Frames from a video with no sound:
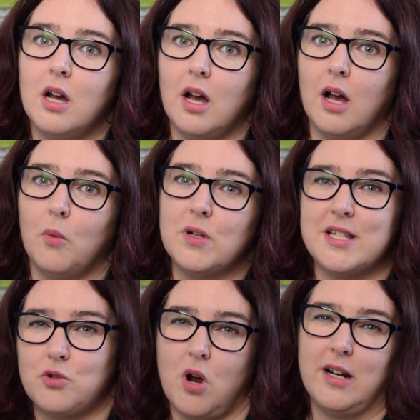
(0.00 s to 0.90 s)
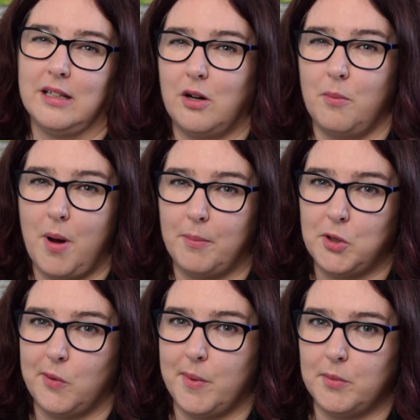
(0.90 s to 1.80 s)
once it dried a little and popped all
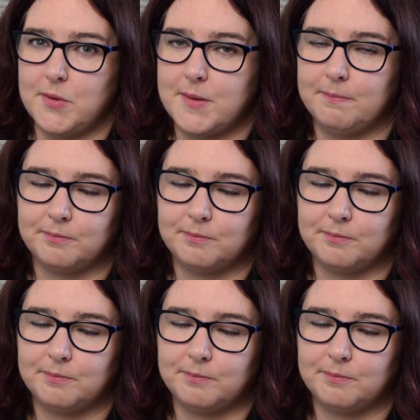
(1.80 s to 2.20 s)
the bubbles.